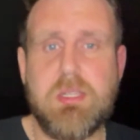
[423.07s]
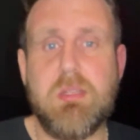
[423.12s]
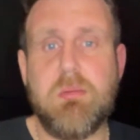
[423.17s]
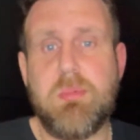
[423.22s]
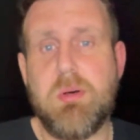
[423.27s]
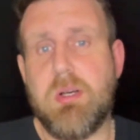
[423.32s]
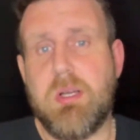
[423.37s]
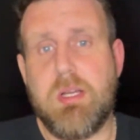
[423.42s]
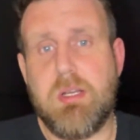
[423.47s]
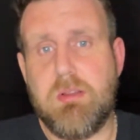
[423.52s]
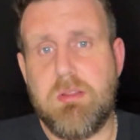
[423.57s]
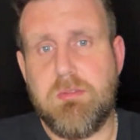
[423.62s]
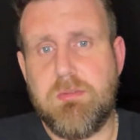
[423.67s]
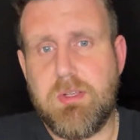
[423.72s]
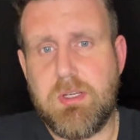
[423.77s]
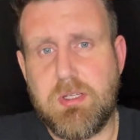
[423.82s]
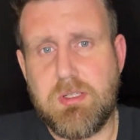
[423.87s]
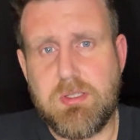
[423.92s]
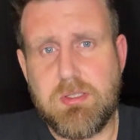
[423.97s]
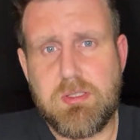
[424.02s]
the buying of the
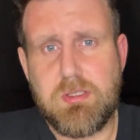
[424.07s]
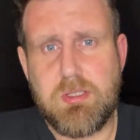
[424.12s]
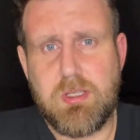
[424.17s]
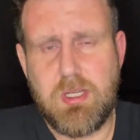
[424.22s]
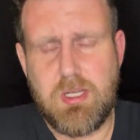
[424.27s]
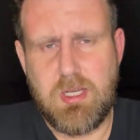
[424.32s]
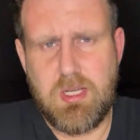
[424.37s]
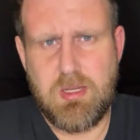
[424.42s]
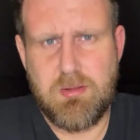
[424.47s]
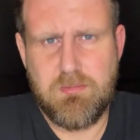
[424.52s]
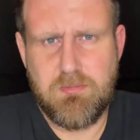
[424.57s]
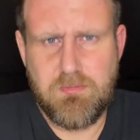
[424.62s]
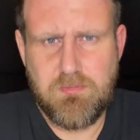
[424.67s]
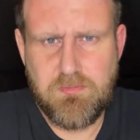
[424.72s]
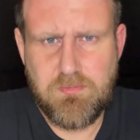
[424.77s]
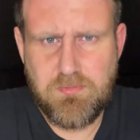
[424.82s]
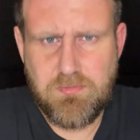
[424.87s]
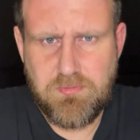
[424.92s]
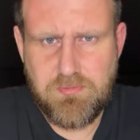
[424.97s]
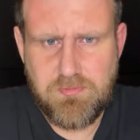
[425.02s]
figures.
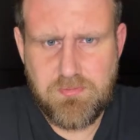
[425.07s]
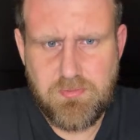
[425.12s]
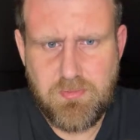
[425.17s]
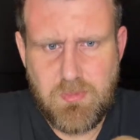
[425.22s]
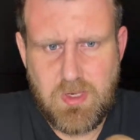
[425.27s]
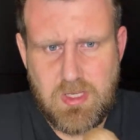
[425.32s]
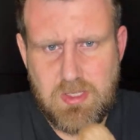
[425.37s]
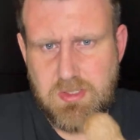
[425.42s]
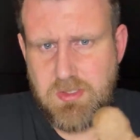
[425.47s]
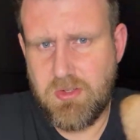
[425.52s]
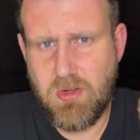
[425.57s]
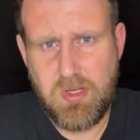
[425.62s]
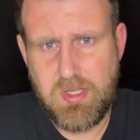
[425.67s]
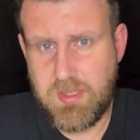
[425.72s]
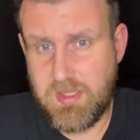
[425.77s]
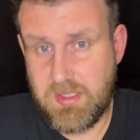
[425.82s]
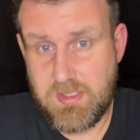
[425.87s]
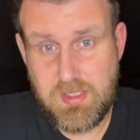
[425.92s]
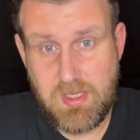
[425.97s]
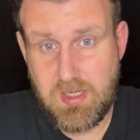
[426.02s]
It's not in
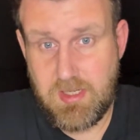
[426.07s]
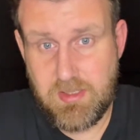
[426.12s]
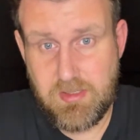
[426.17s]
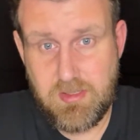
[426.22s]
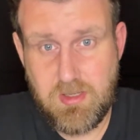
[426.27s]
the selling.